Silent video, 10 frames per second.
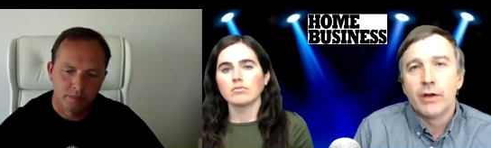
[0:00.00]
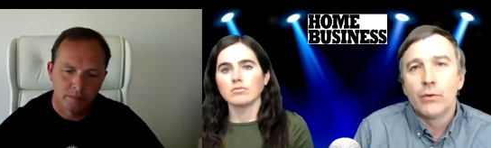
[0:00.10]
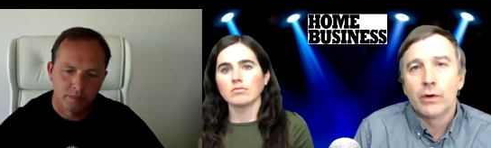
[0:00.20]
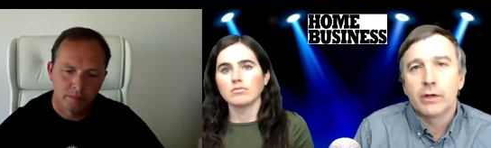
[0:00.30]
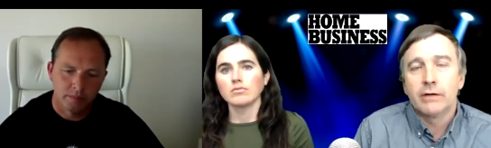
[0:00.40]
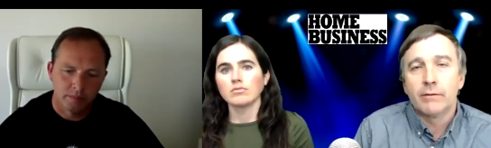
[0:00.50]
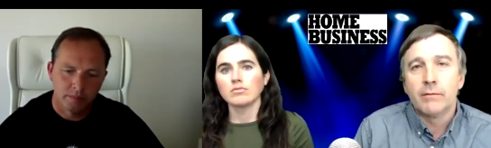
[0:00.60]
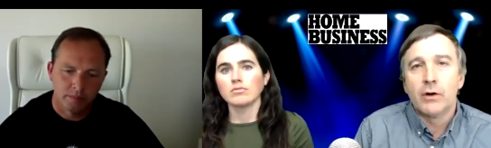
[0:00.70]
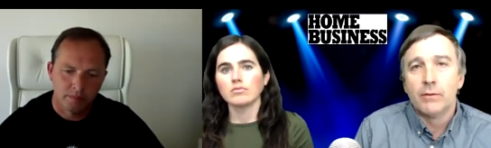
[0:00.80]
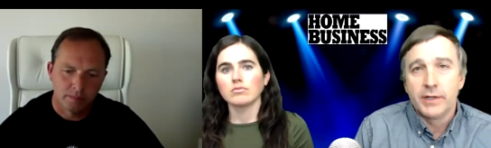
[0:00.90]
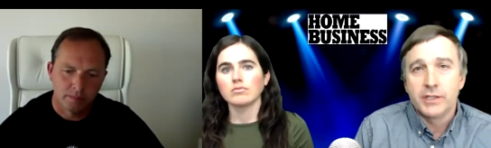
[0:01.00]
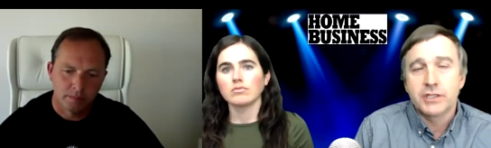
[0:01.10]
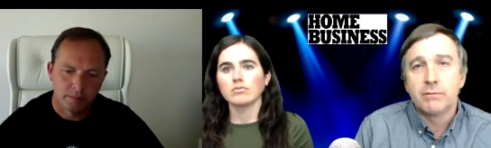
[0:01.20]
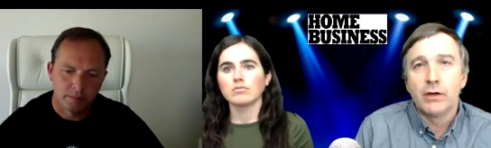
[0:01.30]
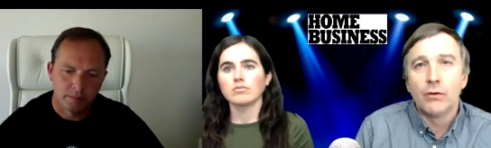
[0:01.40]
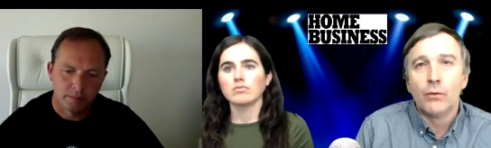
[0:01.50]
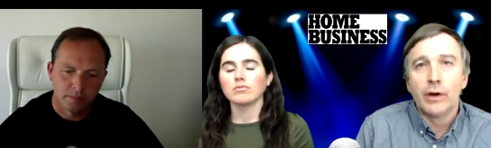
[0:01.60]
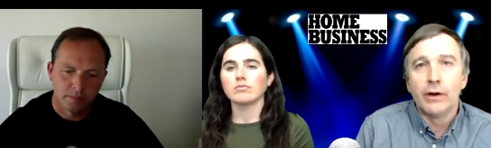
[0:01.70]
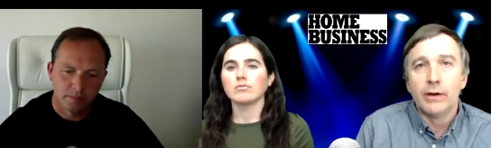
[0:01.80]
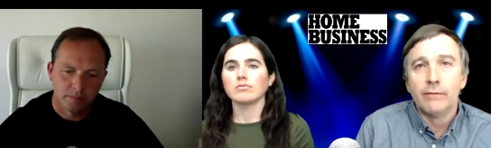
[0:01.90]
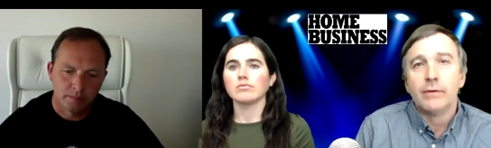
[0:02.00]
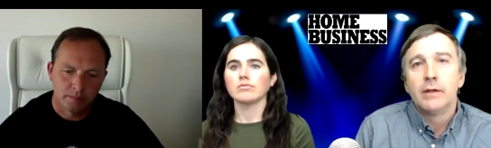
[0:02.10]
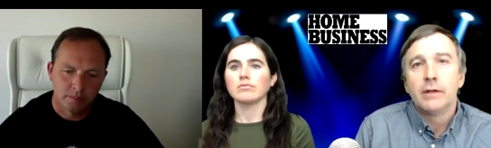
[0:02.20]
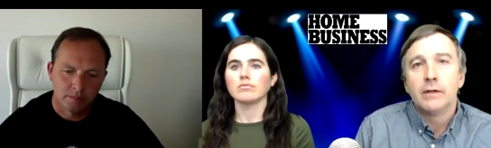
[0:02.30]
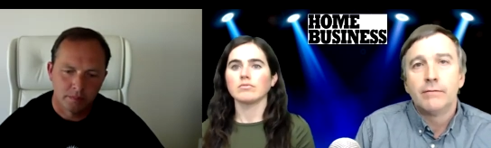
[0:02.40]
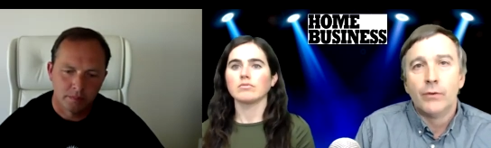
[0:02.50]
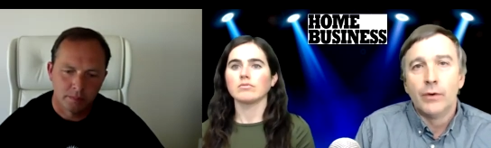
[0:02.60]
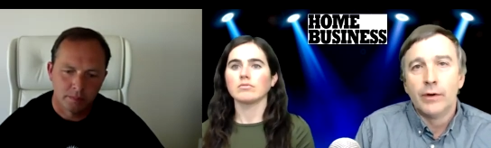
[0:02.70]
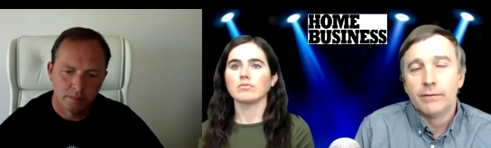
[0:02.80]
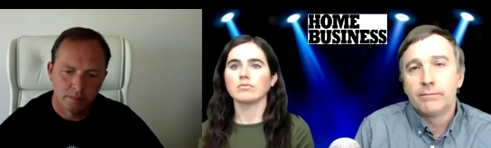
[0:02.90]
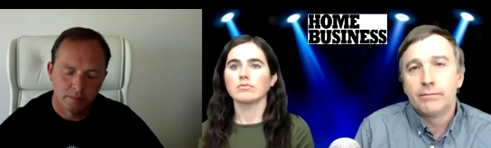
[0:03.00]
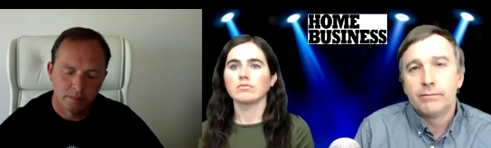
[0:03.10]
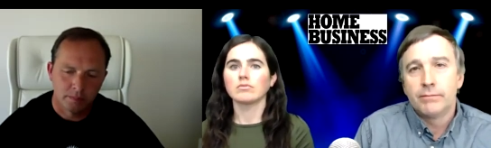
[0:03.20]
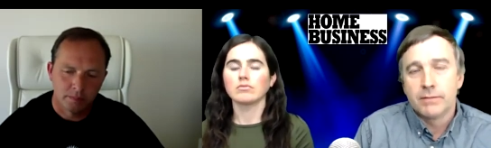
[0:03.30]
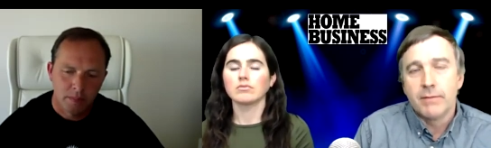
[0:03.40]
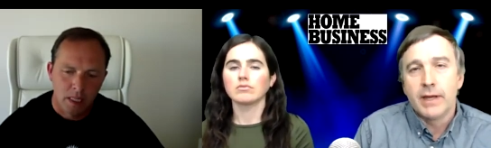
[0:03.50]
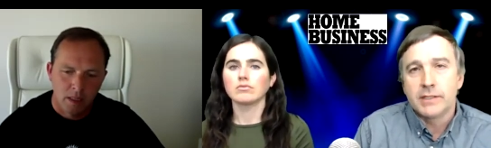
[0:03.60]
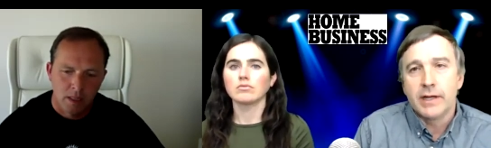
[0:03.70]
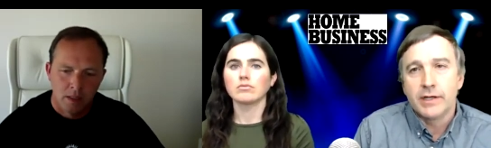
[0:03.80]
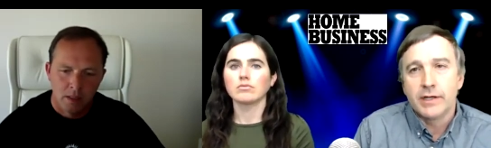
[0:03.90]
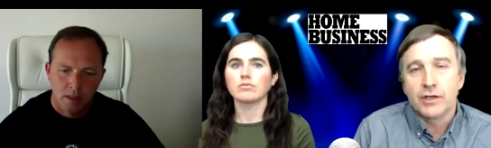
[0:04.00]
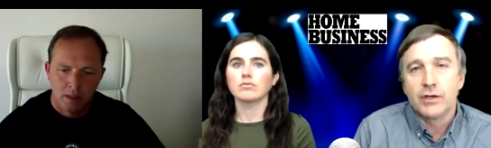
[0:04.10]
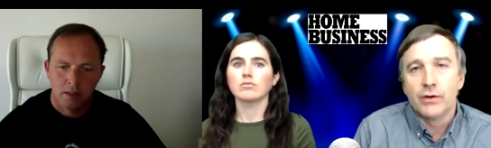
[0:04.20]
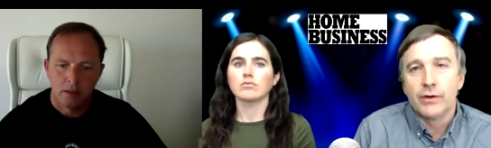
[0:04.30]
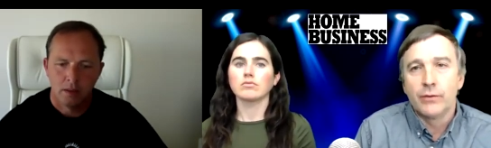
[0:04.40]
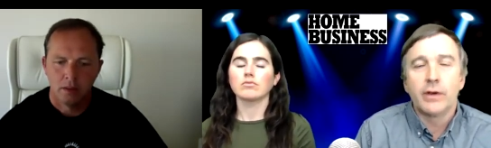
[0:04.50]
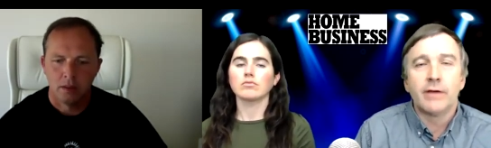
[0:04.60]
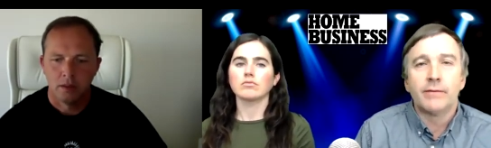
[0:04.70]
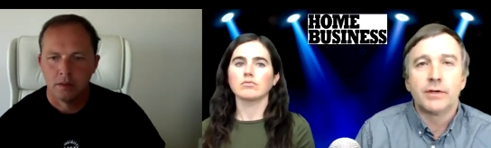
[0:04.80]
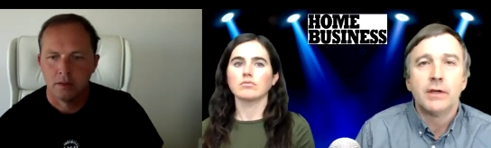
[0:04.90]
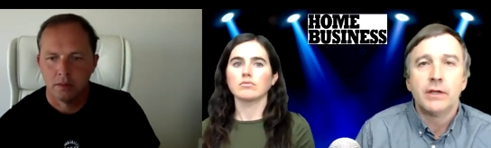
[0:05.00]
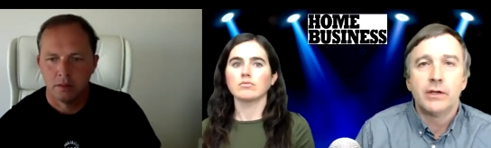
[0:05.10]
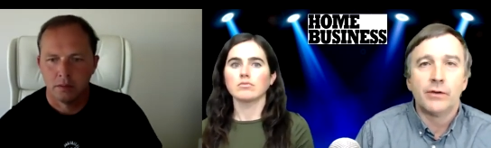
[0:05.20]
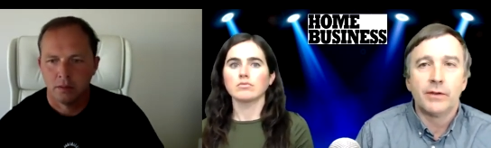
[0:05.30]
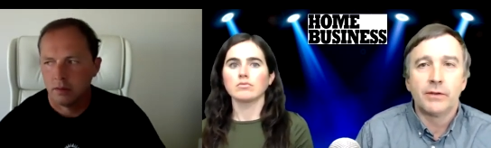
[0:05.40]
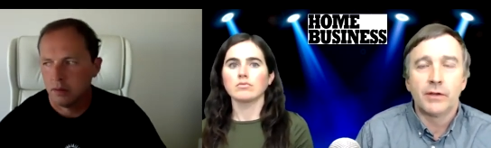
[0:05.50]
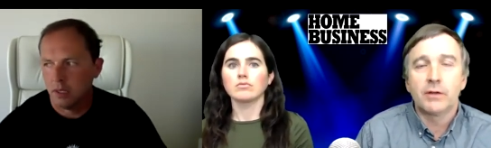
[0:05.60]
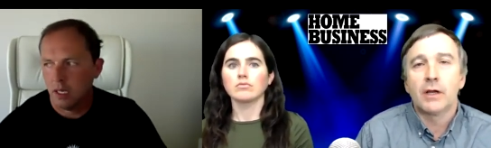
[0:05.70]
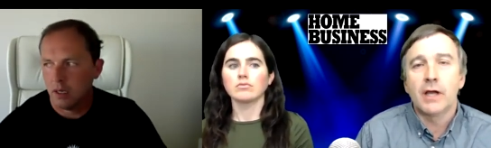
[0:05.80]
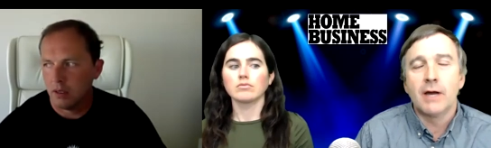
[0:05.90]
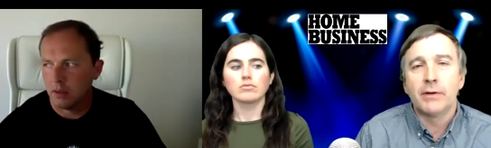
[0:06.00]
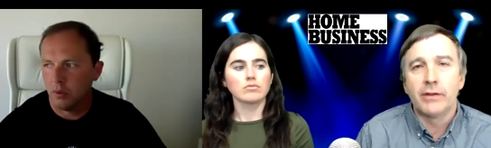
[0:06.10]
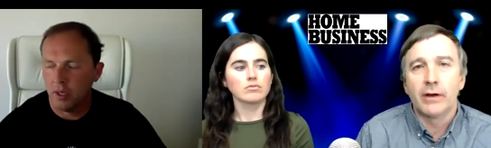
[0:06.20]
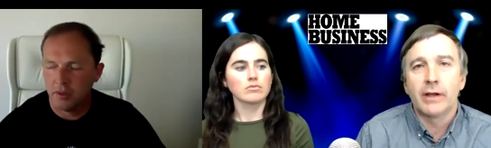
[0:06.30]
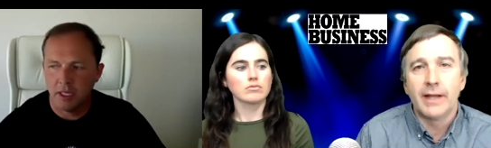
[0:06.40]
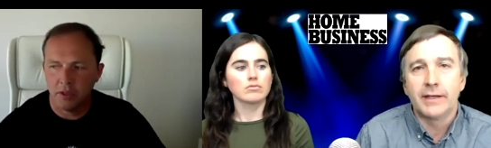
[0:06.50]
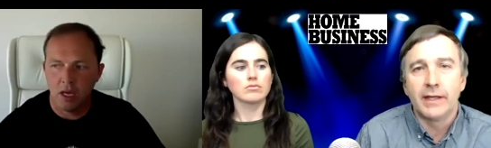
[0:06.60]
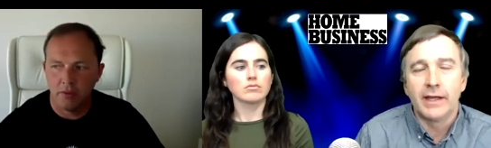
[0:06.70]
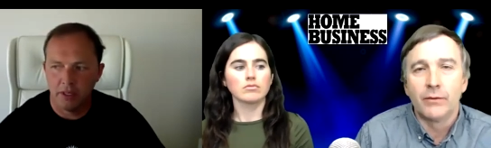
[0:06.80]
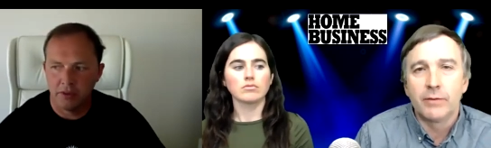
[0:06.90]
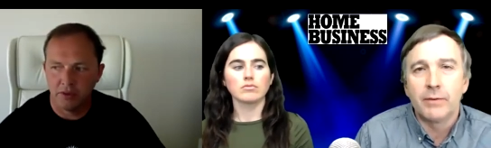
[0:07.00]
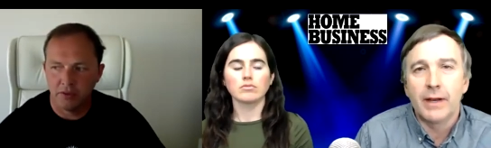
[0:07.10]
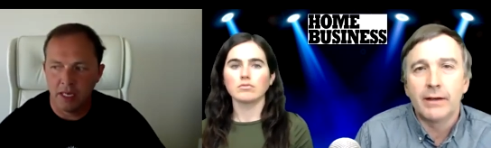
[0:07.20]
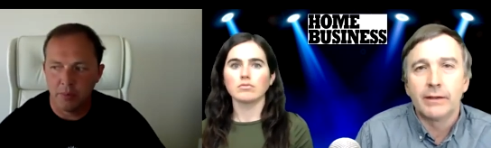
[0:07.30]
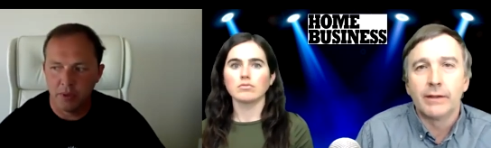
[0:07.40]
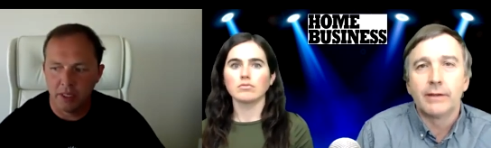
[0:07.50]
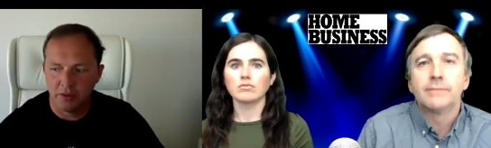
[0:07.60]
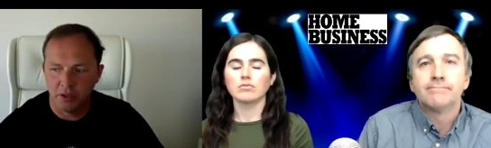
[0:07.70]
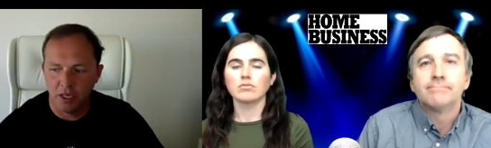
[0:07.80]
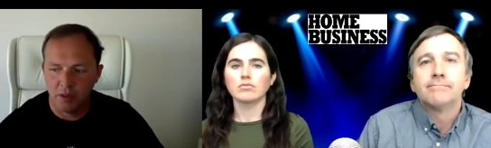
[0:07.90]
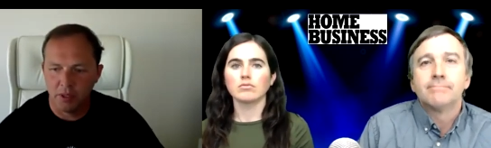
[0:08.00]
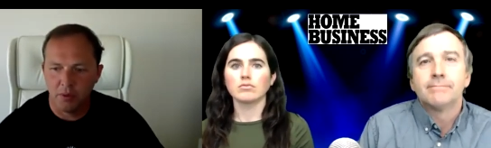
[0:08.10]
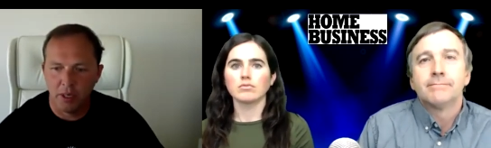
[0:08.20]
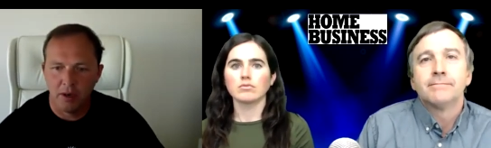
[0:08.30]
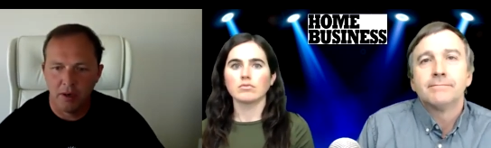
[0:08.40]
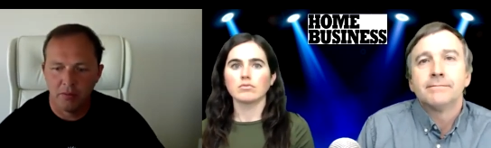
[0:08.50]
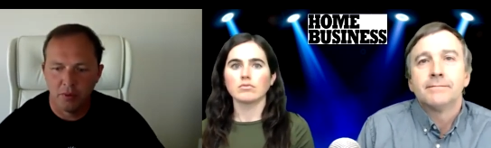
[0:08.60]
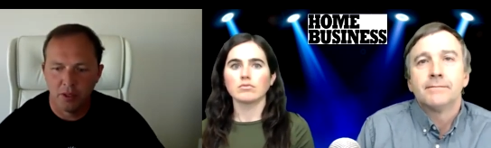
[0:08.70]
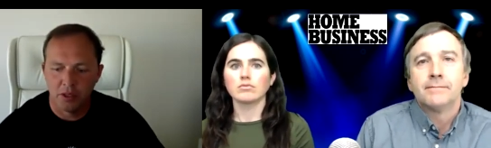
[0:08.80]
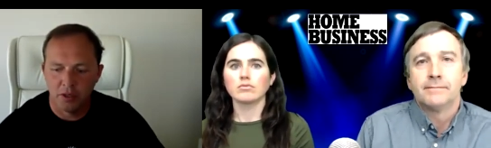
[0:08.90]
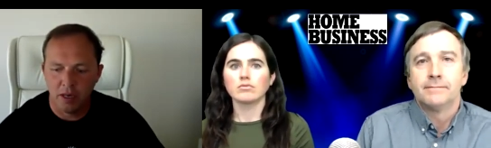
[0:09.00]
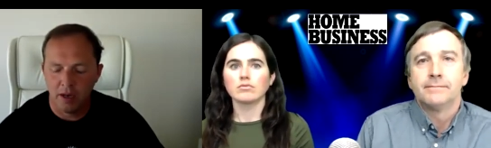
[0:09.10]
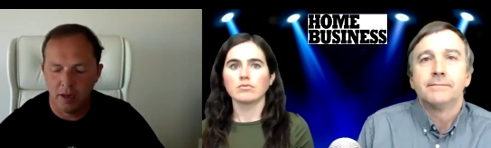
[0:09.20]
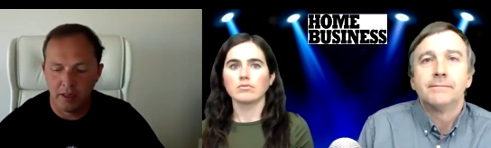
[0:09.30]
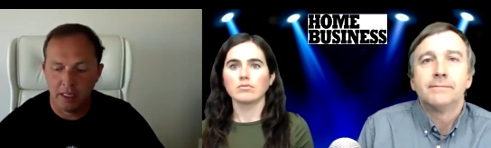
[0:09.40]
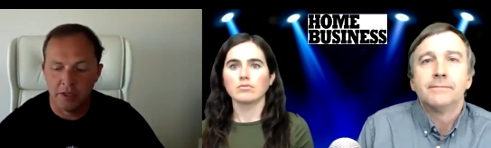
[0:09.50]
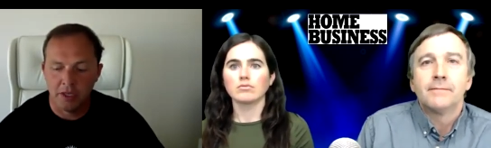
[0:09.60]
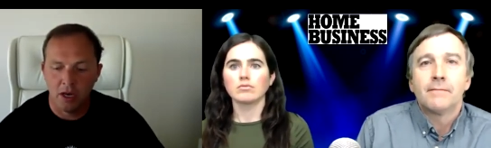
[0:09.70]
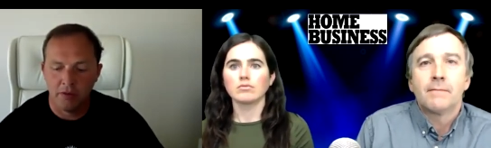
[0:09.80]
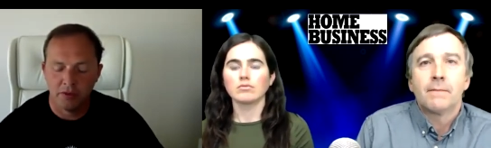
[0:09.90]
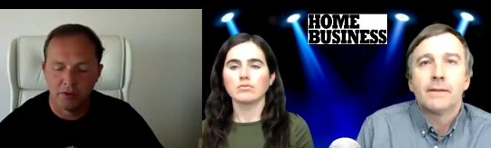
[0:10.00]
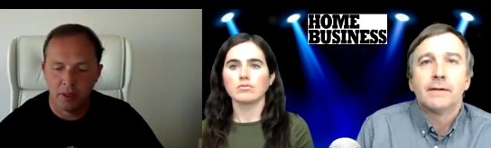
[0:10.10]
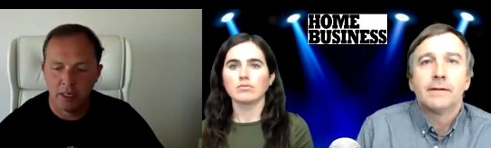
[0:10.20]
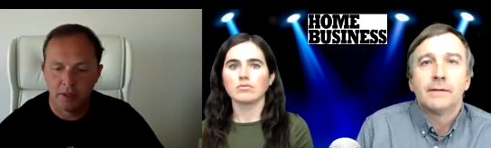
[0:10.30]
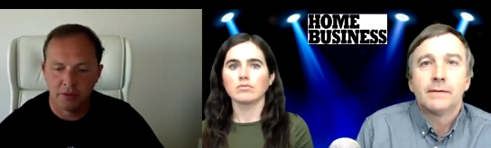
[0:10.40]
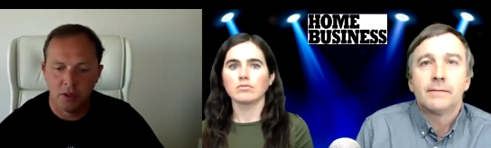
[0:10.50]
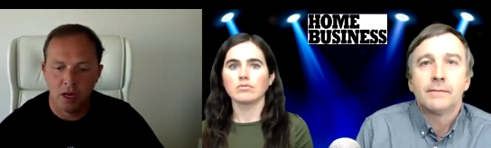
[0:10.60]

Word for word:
Speaker 1: working from home needs to be aware of for to maintain security, whatever. Yeah.
Speaker 2: Well, I think a lot of it's the same things that you got to be aware of when you're uh, in the office, right? Because a lot of what I've